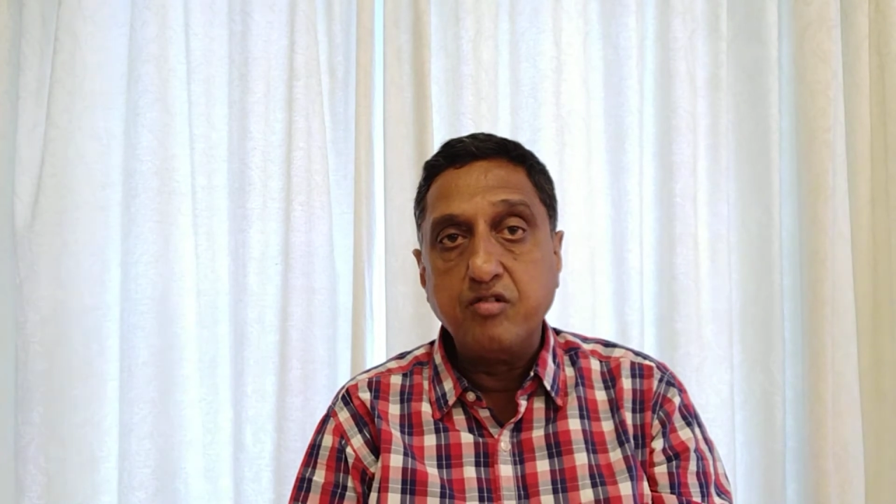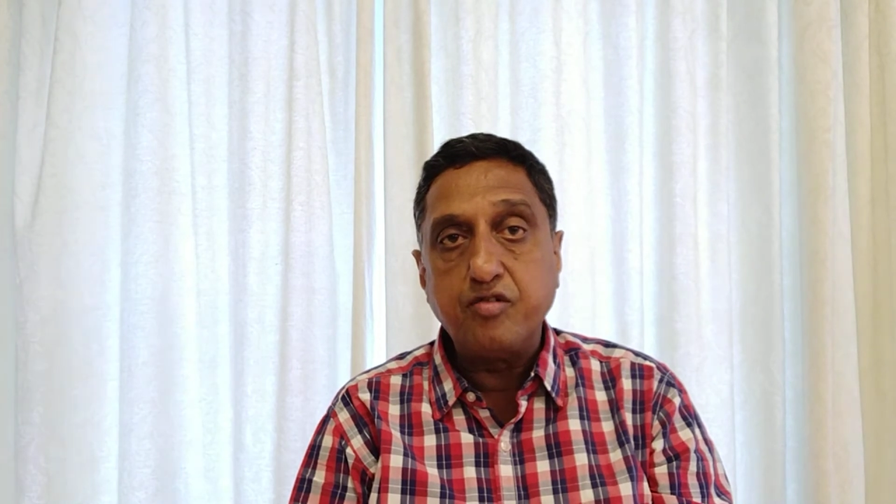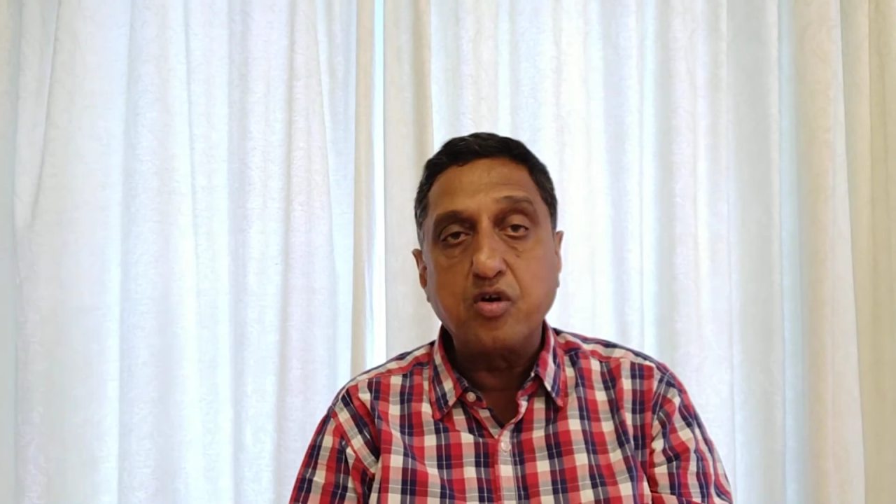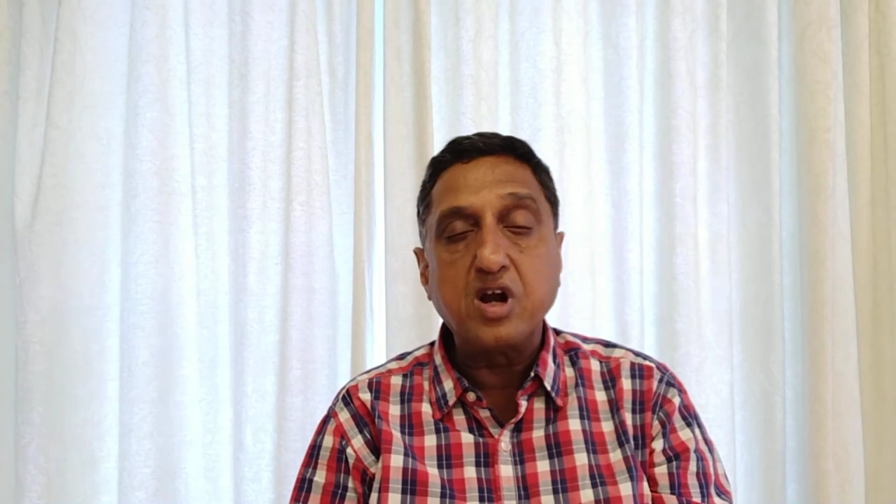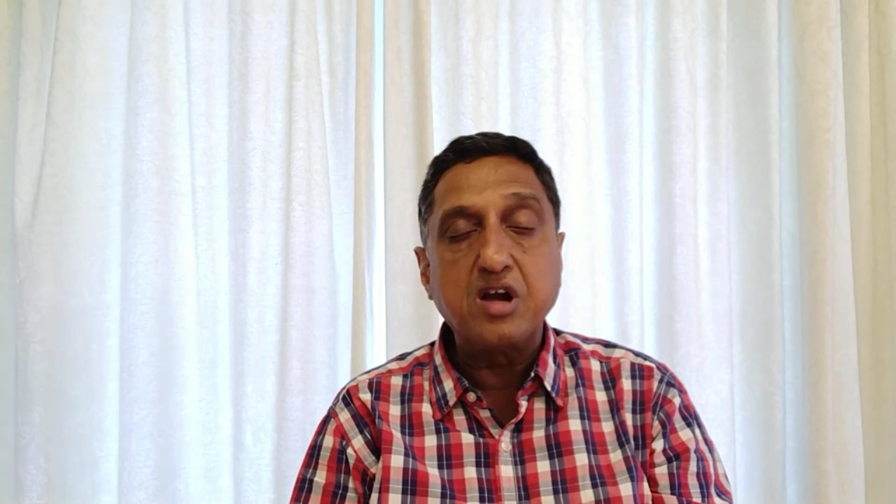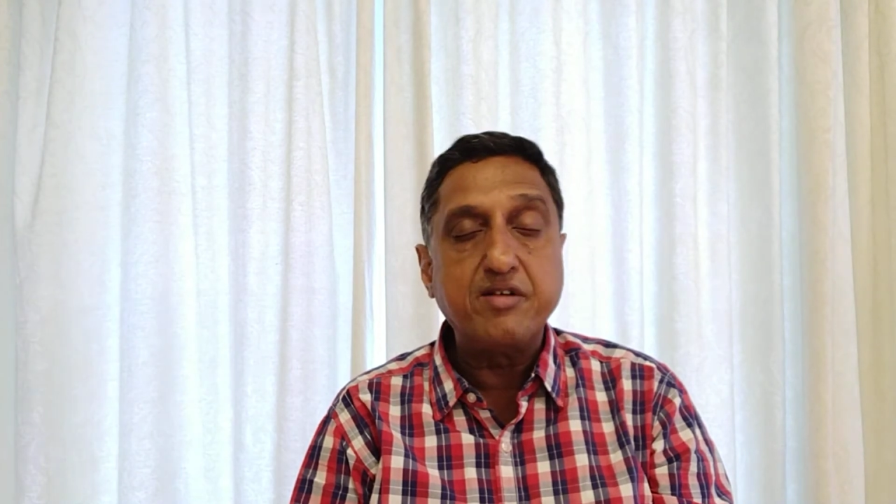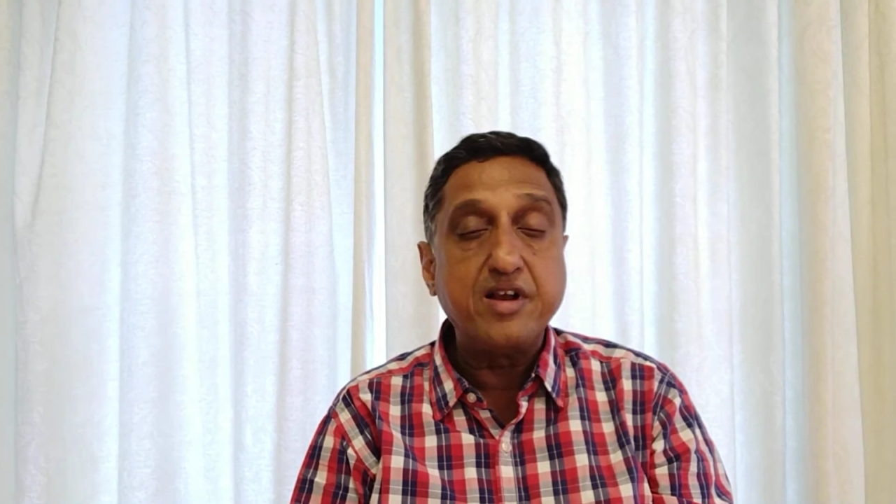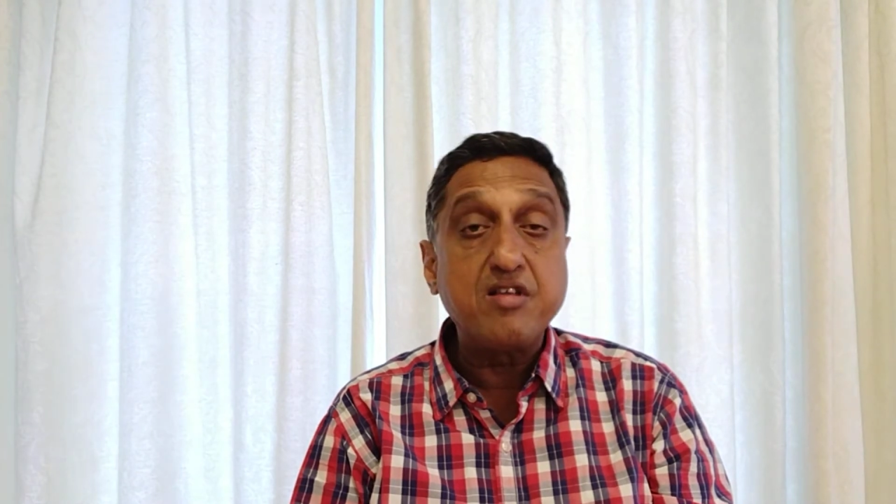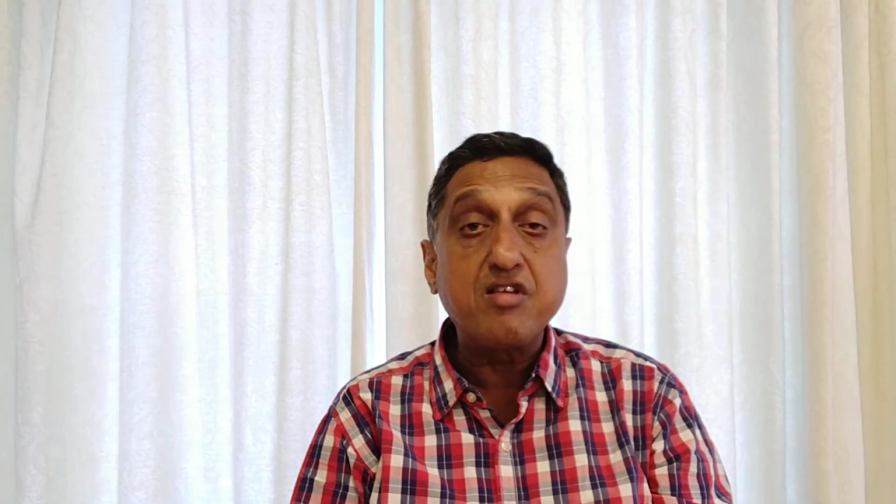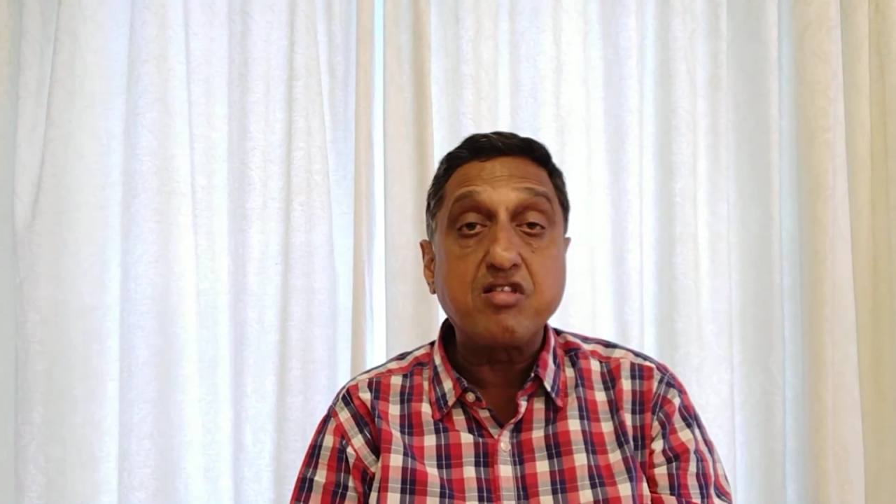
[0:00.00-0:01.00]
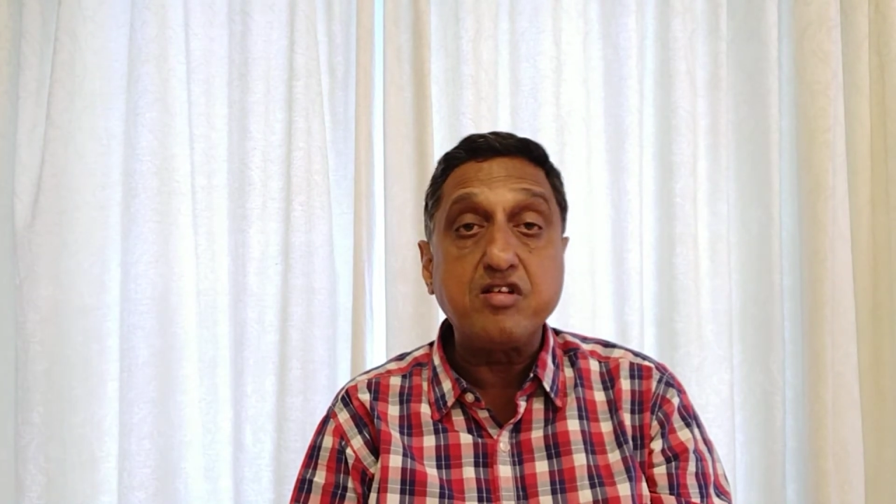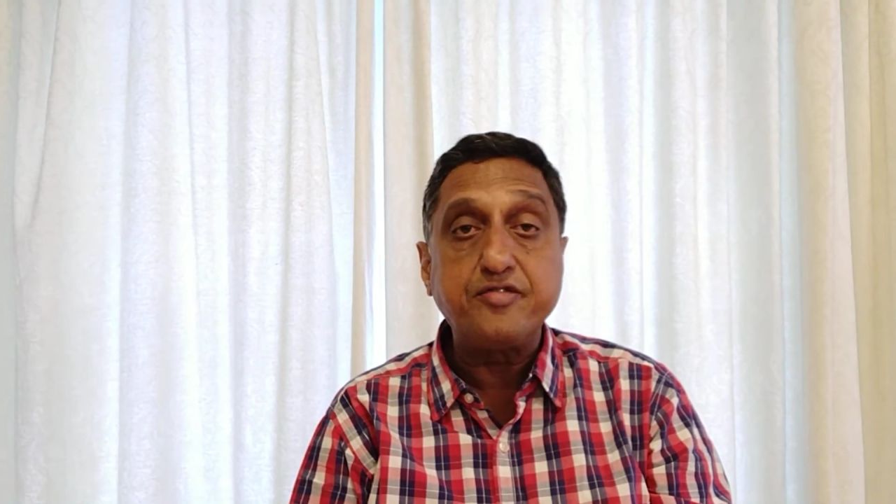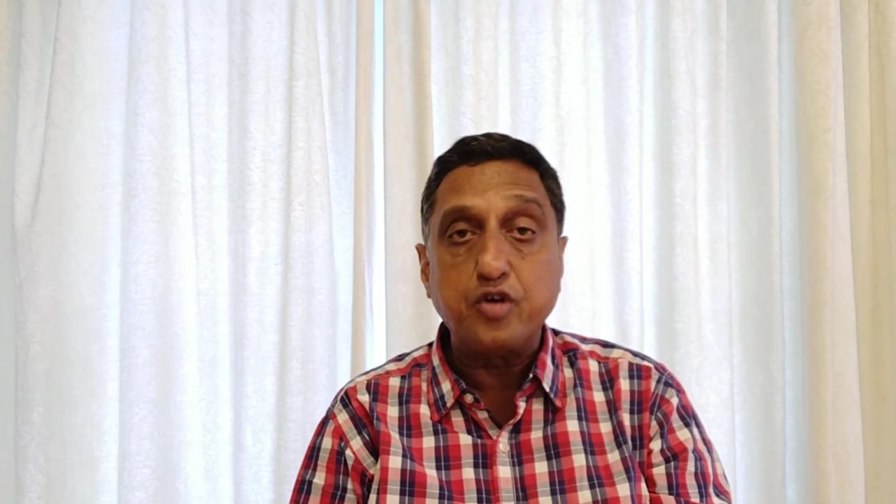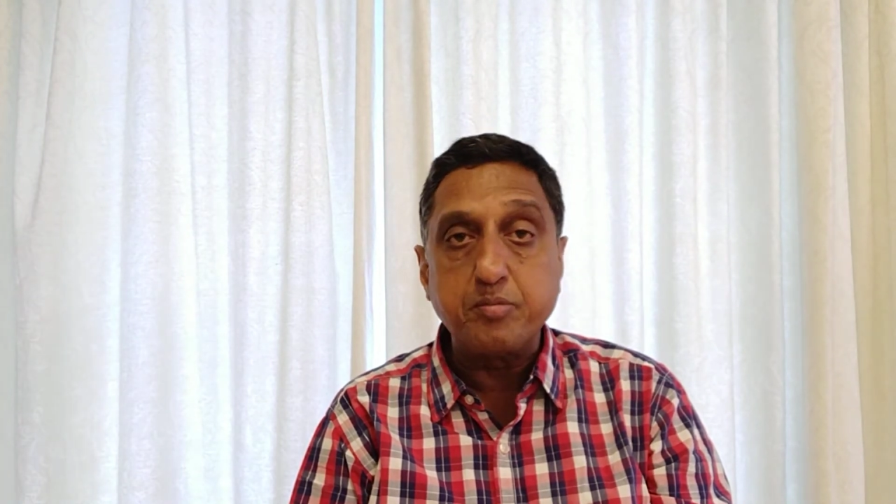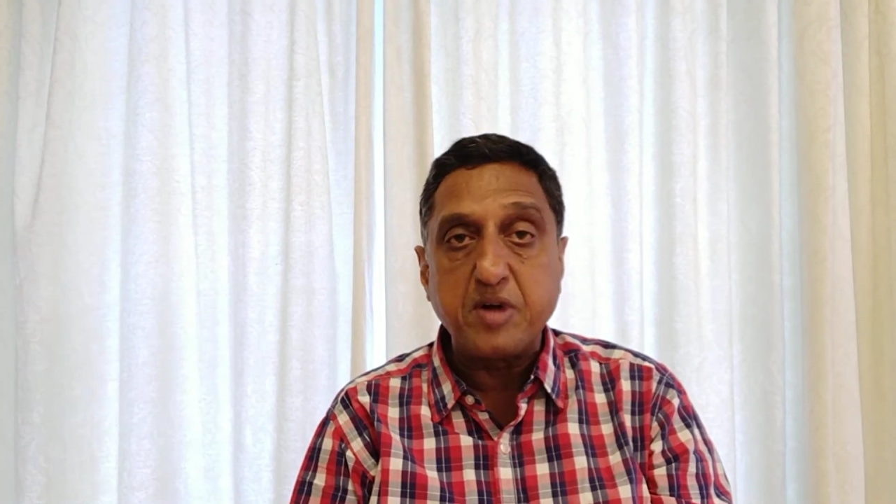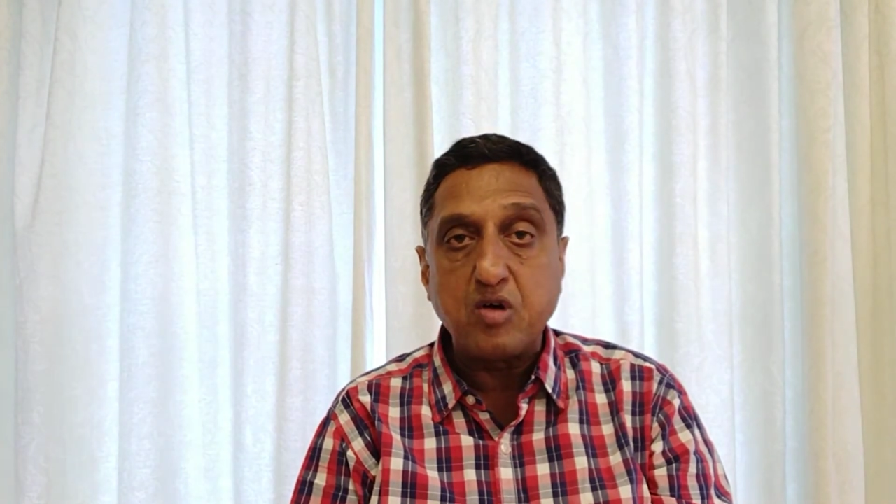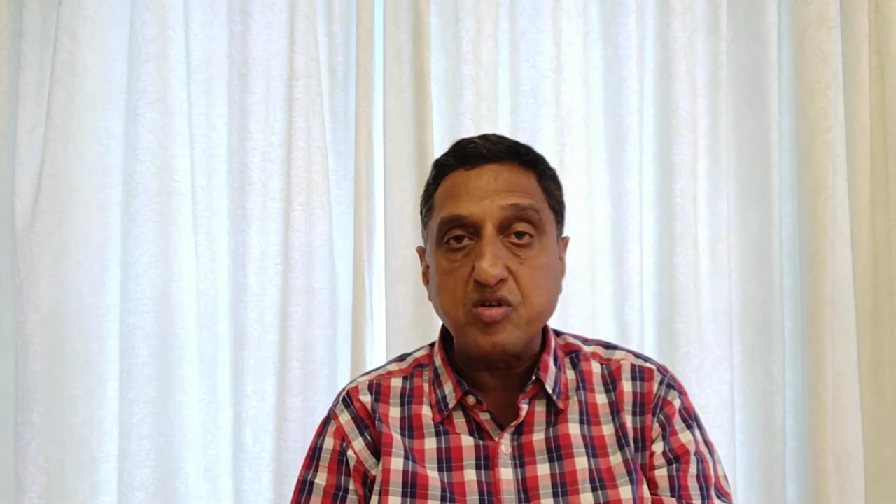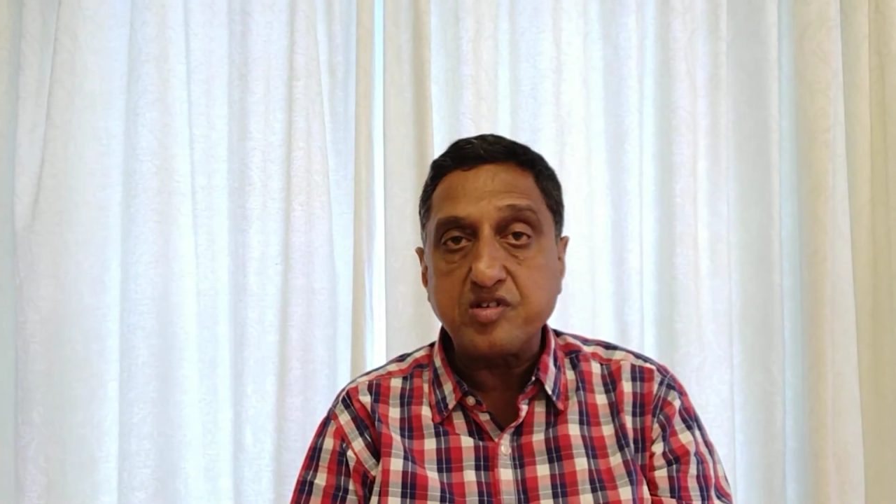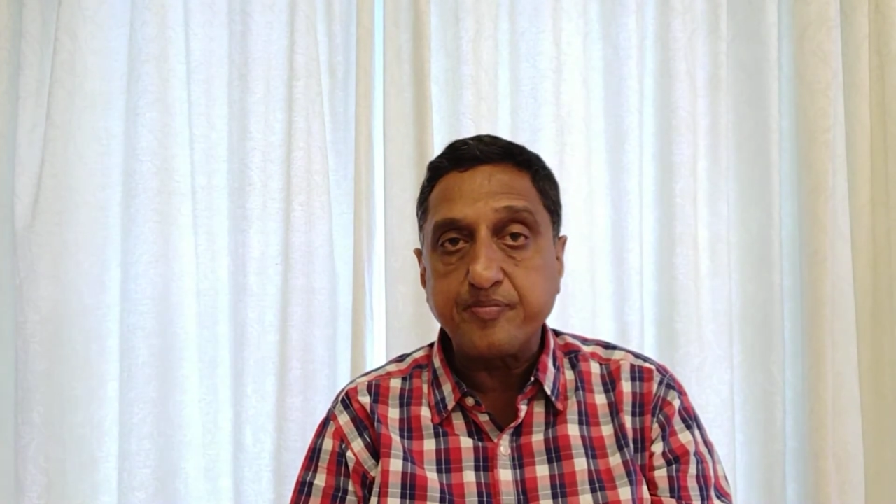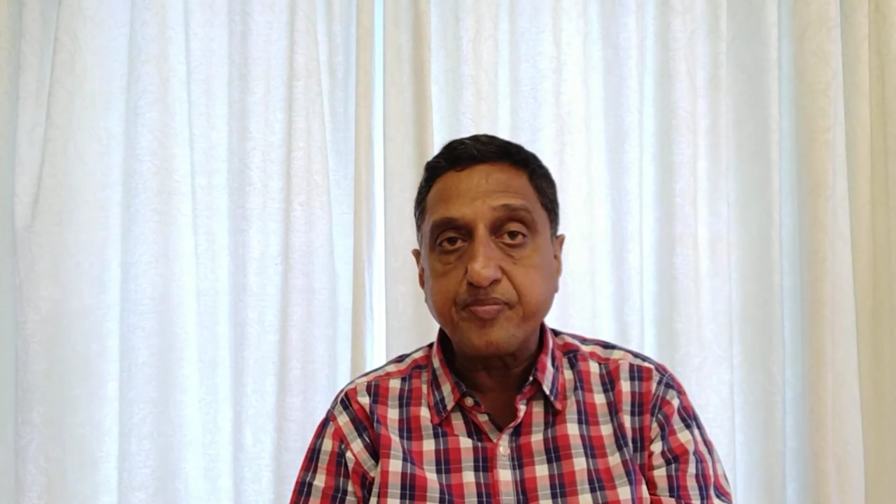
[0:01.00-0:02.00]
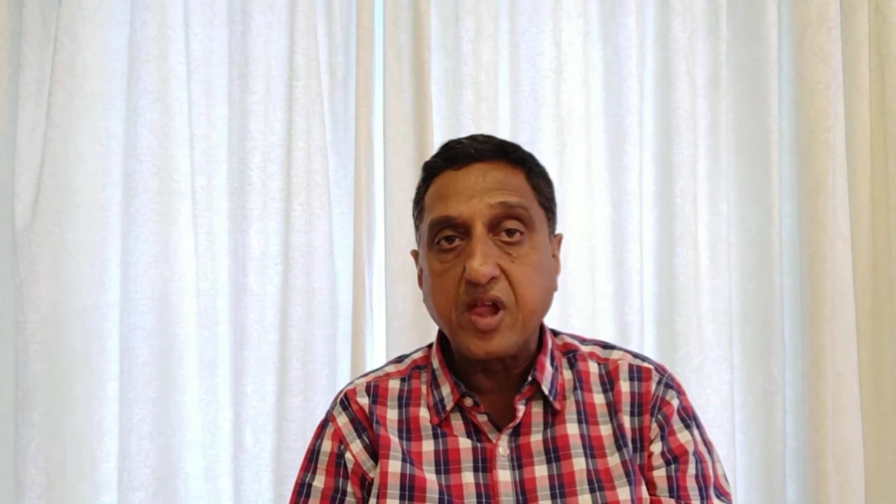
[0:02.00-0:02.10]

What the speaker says: £464,